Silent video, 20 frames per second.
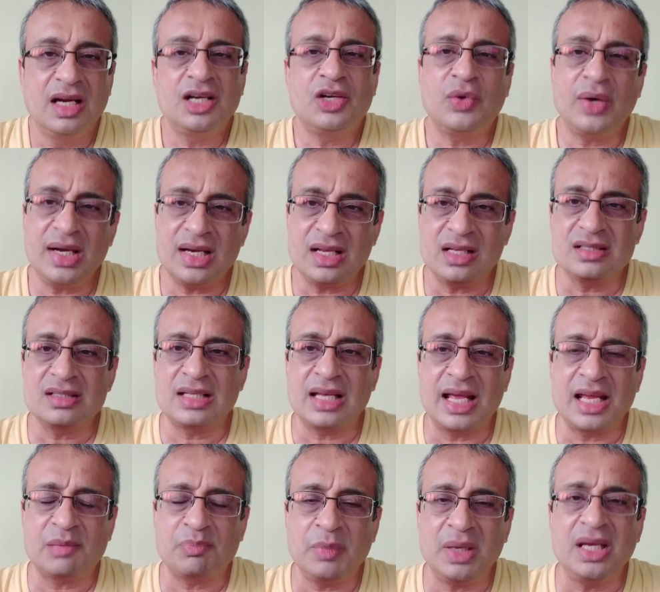Traders
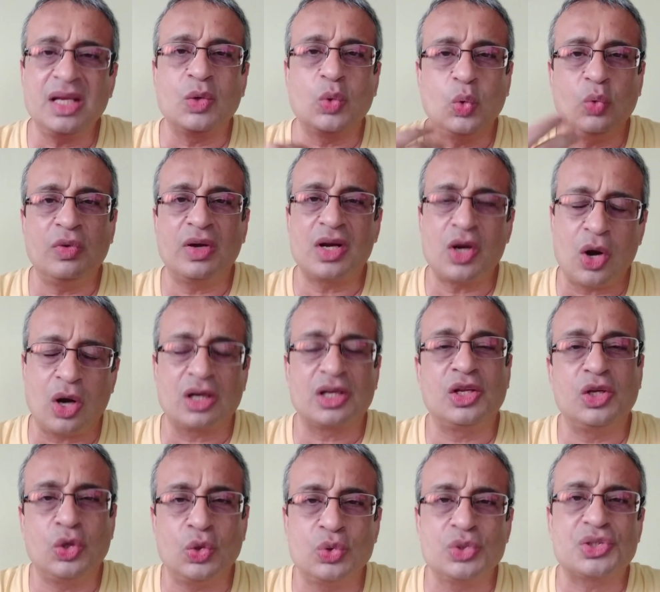like me who were not
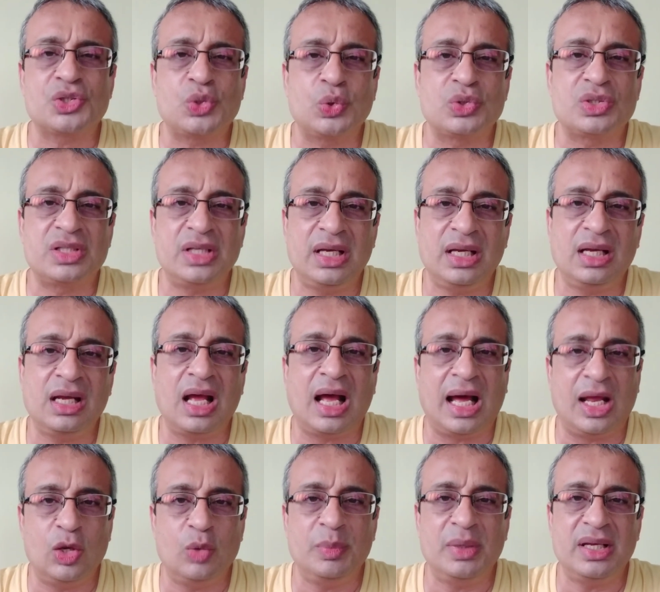used to seeing
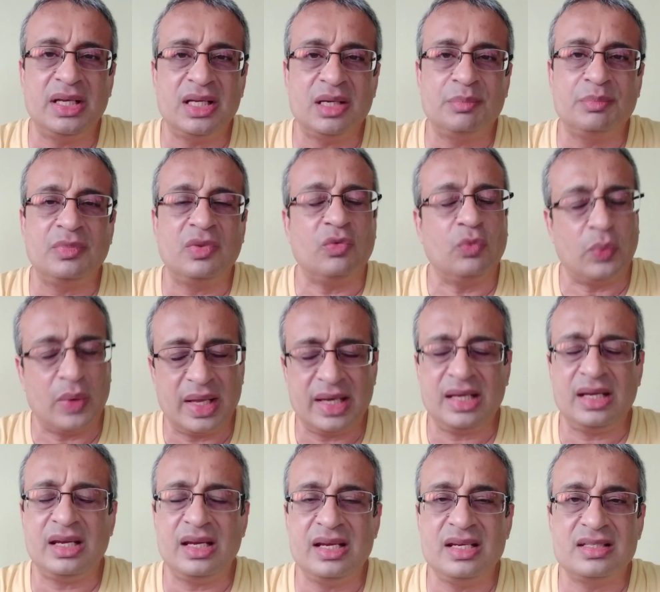aluminium very
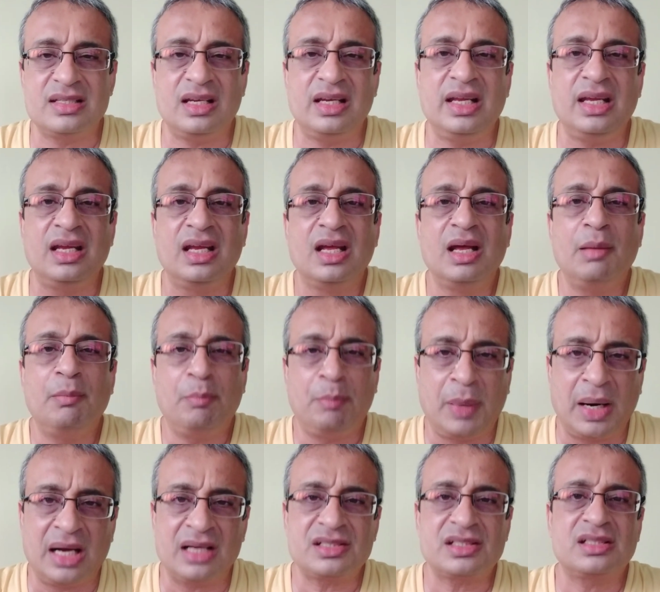easily
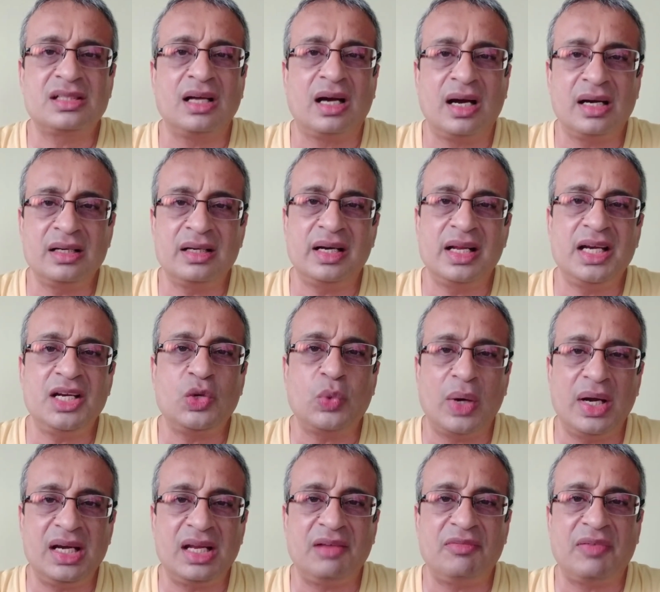past the one hundred
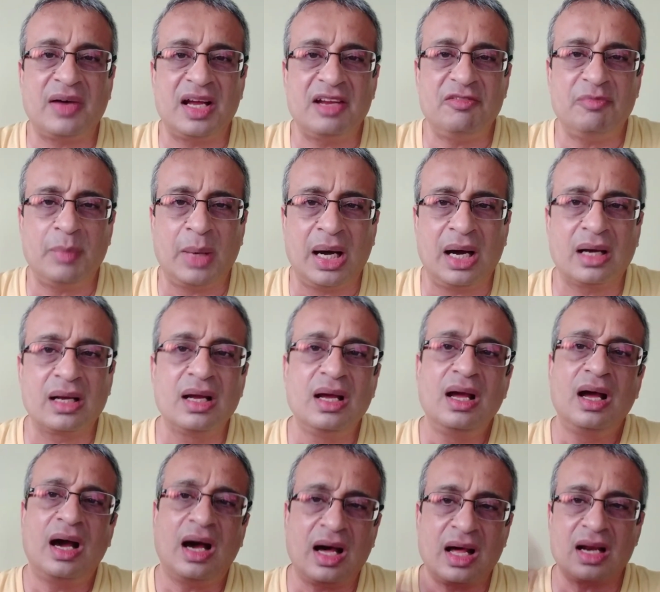twenty-five mark
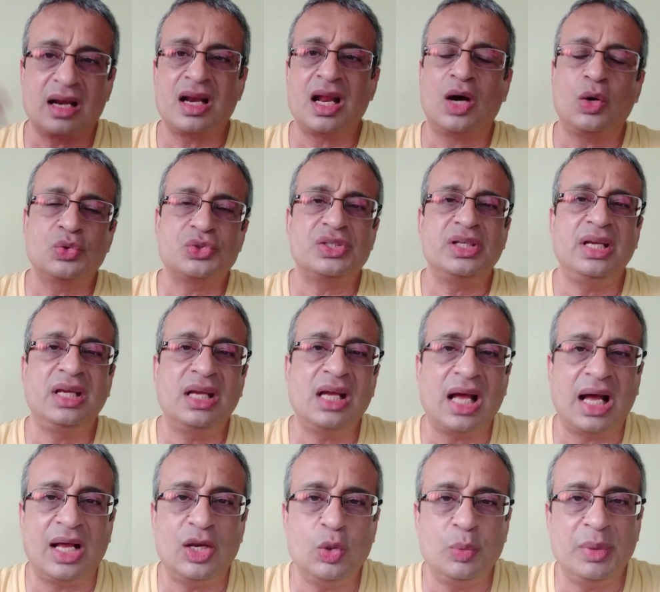are now seeing
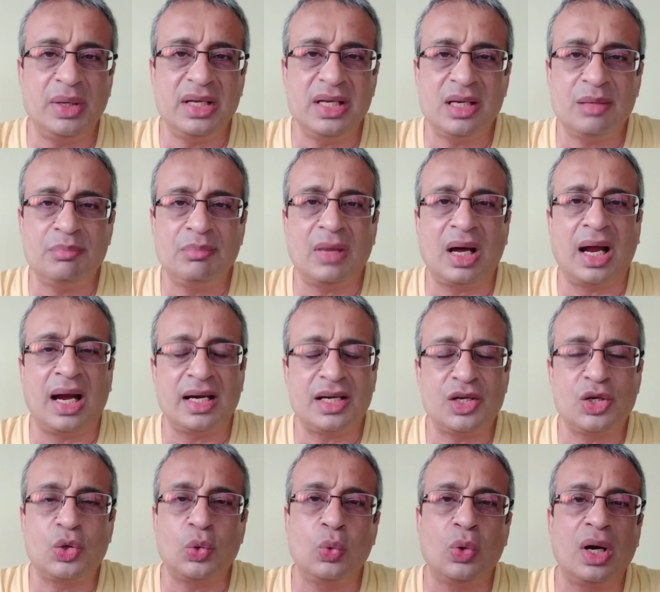aluminium
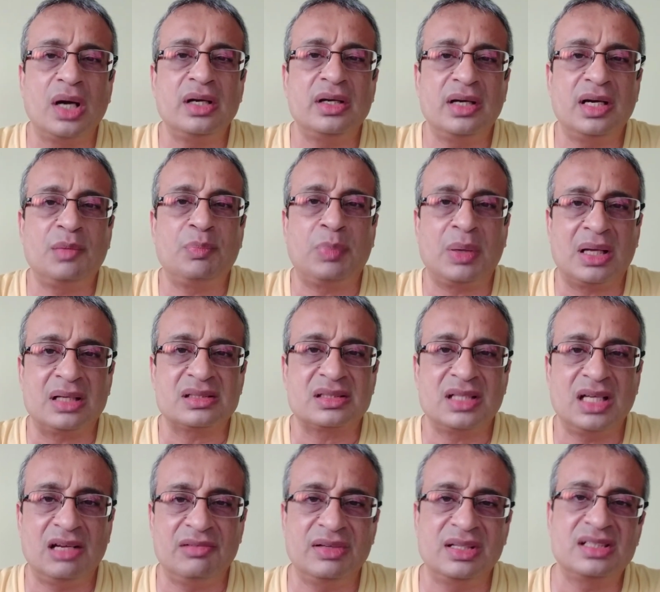at two hundred plus
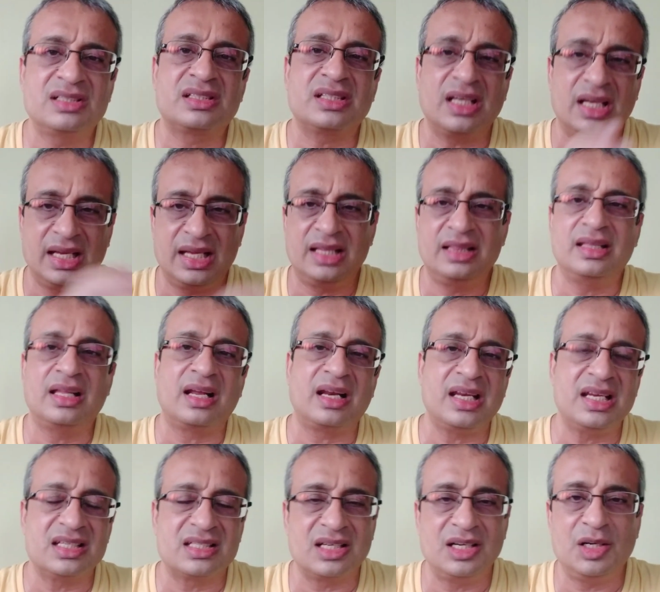levels in the
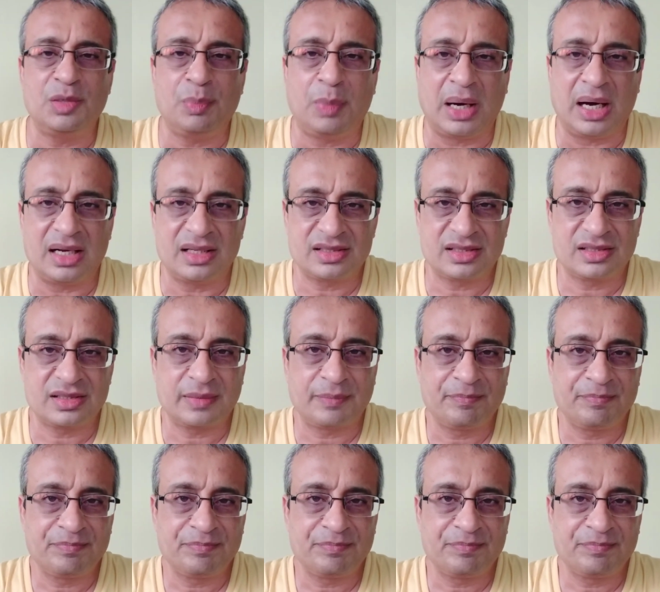recent past.